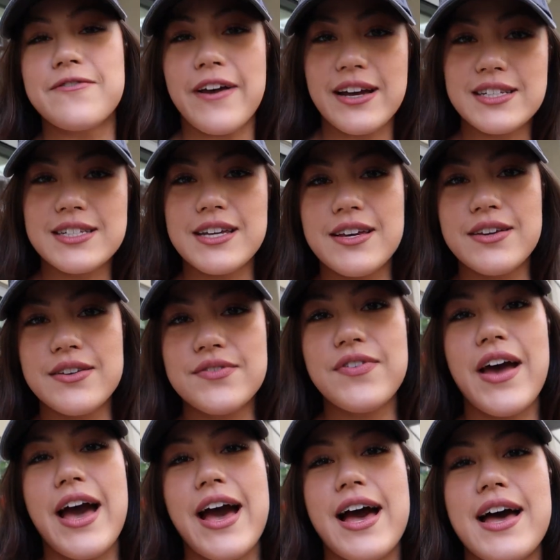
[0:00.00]

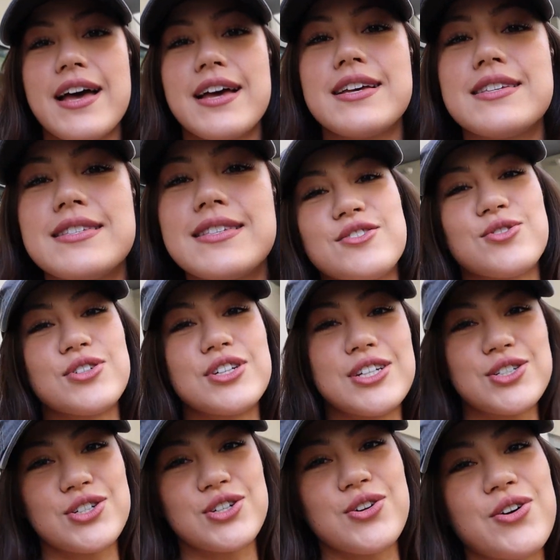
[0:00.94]
effective as a
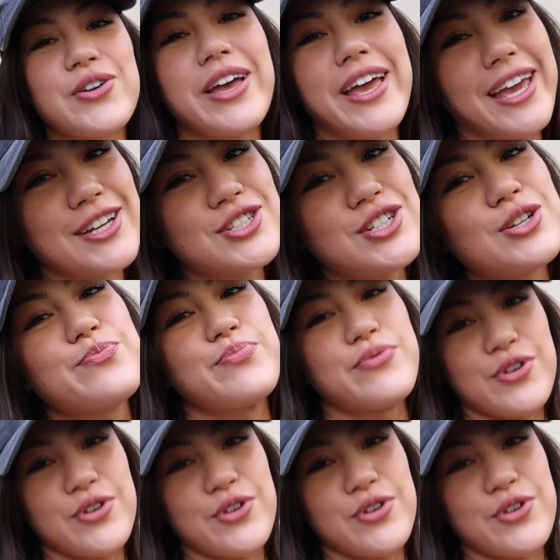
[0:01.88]
traditional Asian